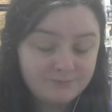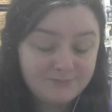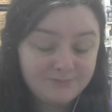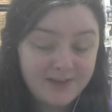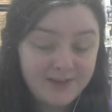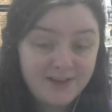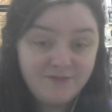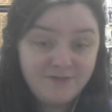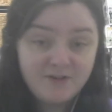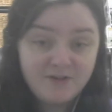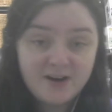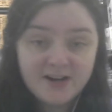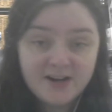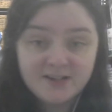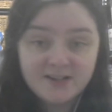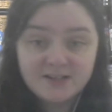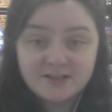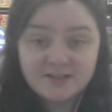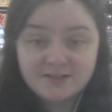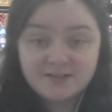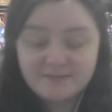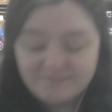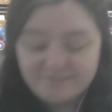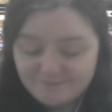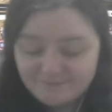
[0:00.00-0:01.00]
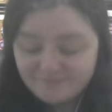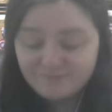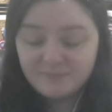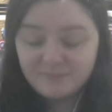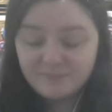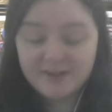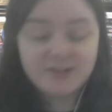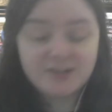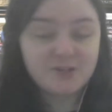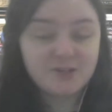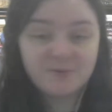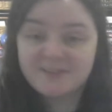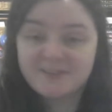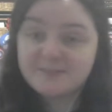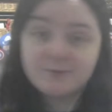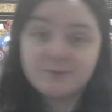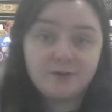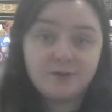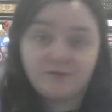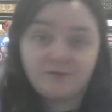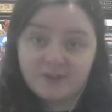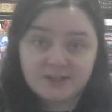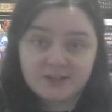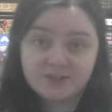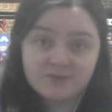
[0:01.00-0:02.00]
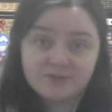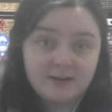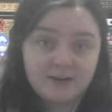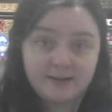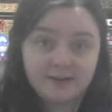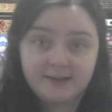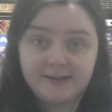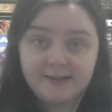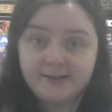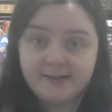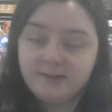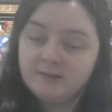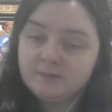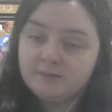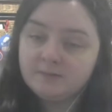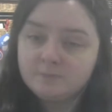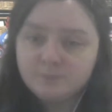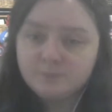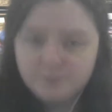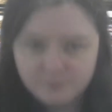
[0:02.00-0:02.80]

Hey, friend. We could do with some new friends around here.